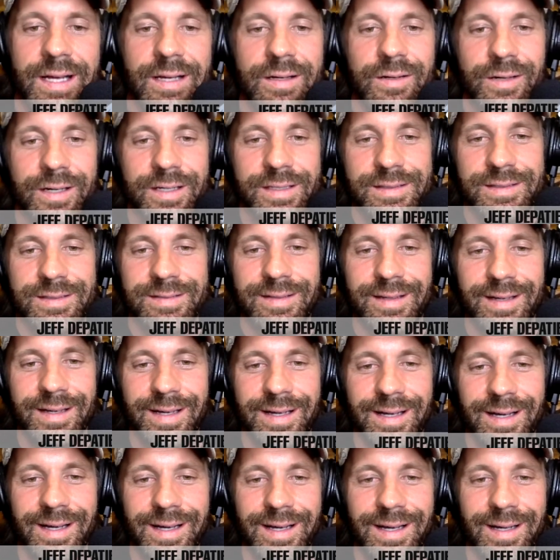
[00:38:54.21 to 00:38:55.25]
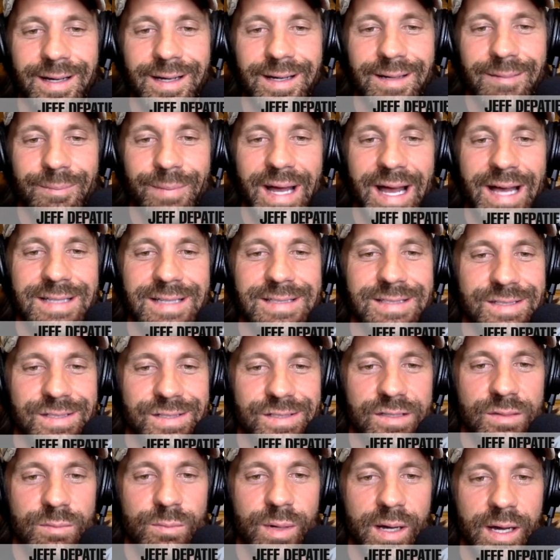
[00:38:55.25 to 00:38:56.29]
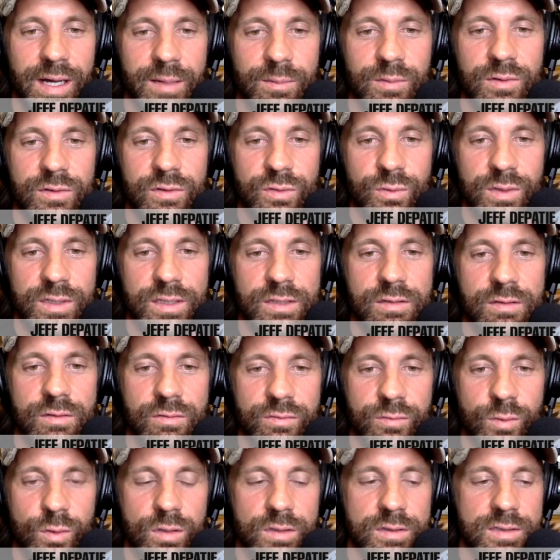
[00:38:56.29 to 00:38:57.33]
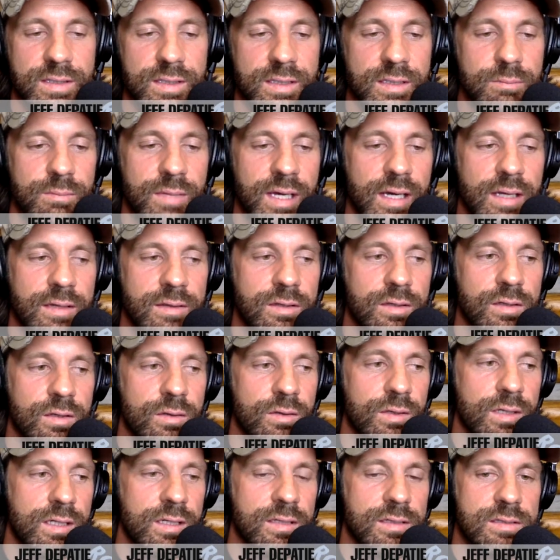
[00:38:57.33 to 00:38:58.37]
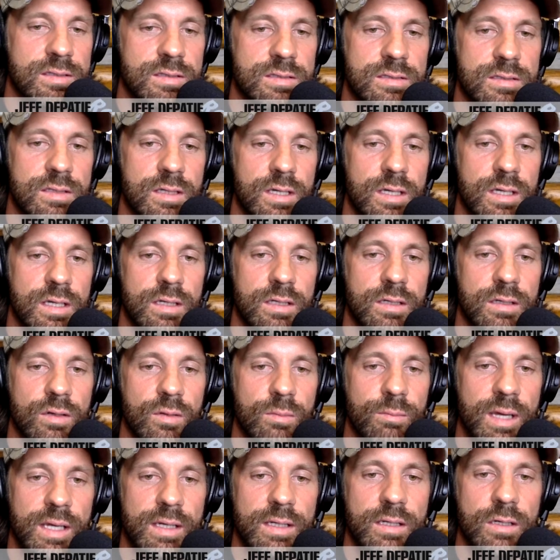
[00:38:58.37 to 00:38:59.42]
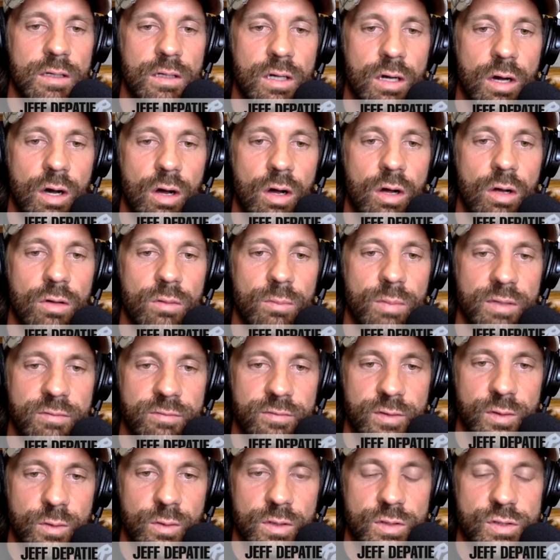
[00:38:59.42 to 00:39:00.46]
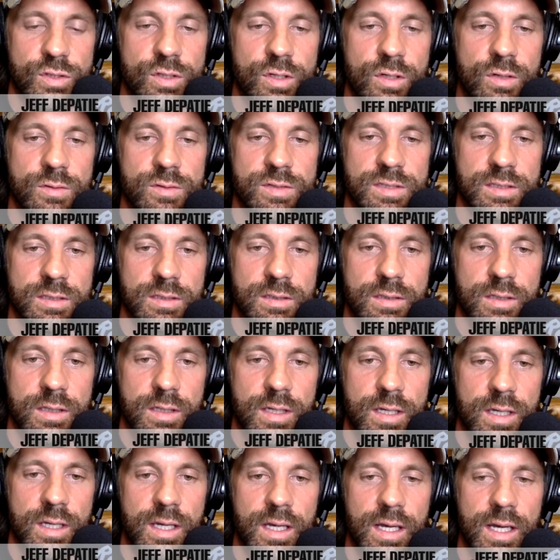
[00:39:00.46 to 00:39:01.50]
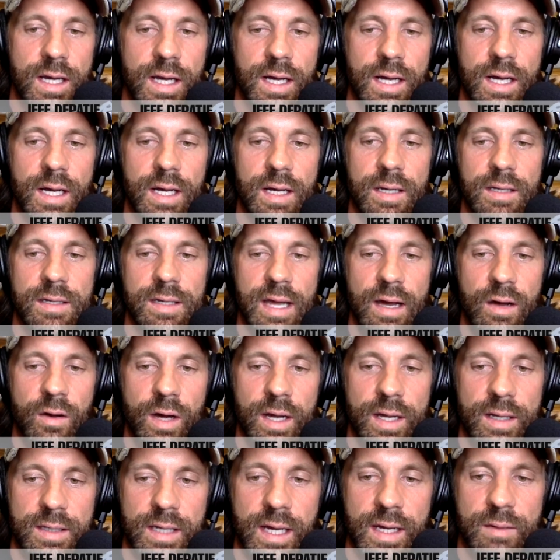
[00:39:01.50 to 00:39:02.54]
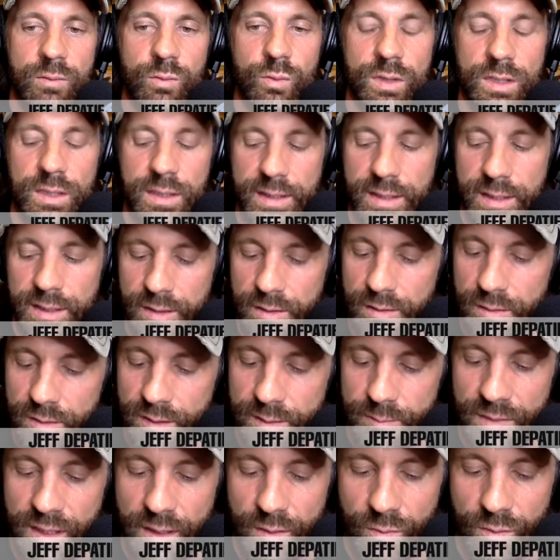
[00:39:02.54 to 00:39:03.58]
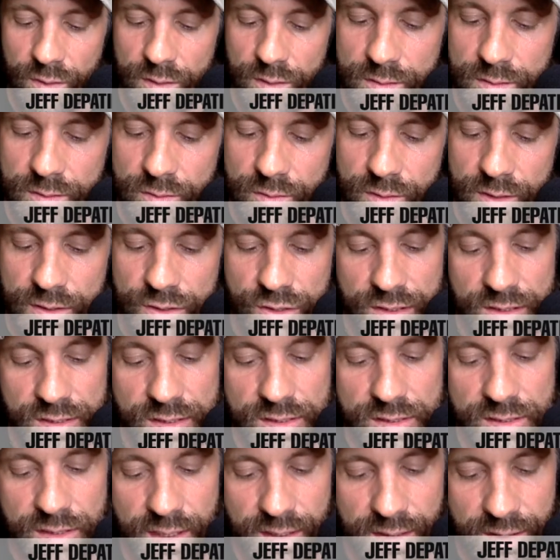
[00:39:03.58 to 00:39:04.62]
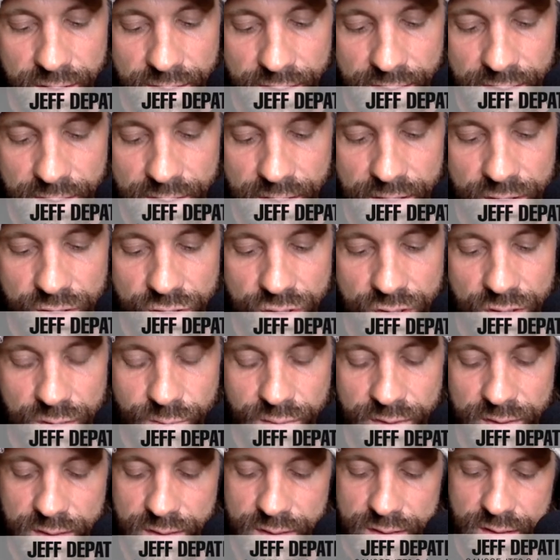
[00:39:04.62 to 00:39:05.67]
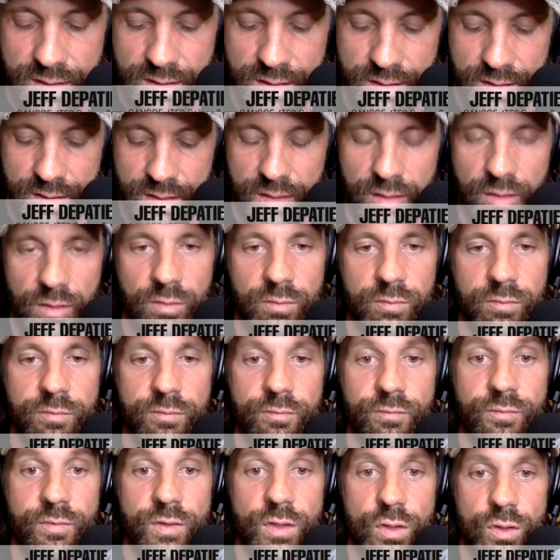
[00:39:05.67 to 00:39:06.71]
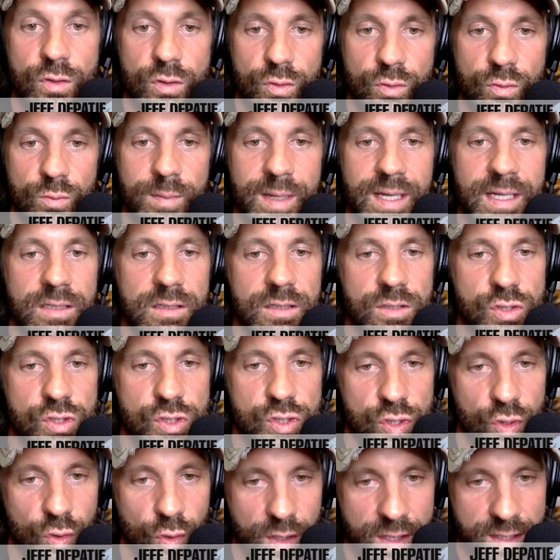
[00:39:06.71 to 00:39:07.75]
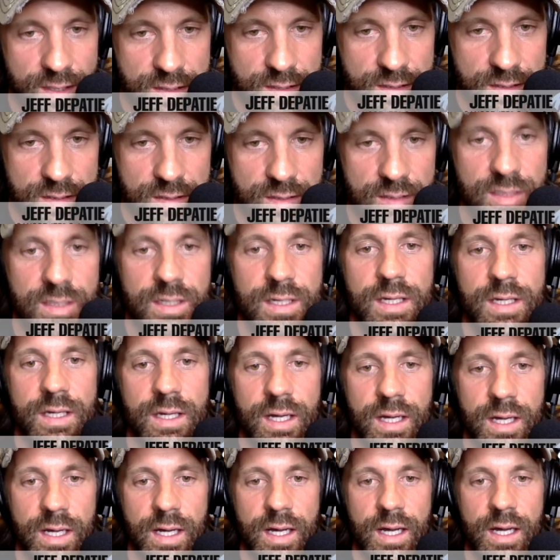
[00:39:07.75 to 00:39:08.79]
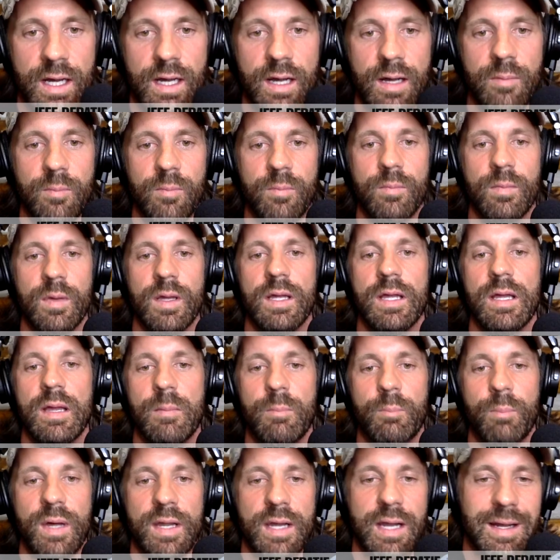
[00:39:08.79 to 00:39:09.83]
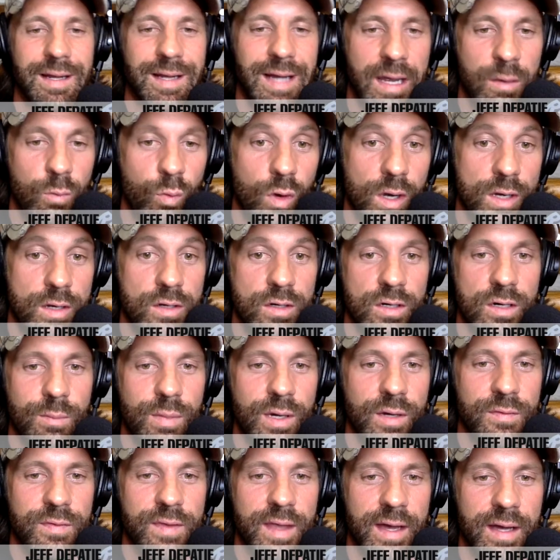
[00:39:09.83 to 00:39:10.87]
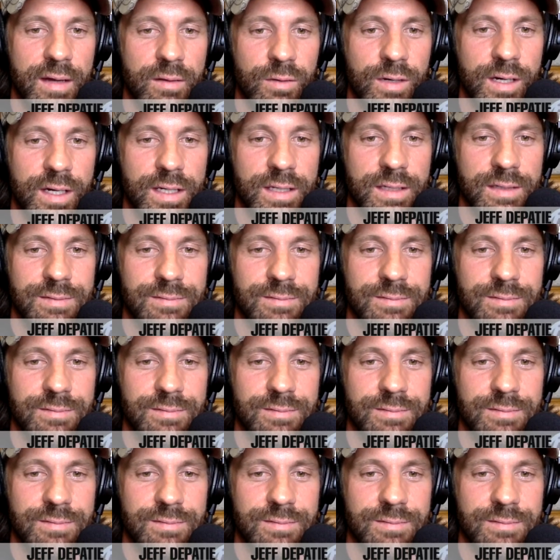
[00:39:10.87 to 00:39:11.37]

great passage in the Bible, 22:14, Matthew, and it's, many are called, but few are chosen. Now I really, I'm not to correct Jesus. I think that it should have been, few make the choice. But I wonder about that, right?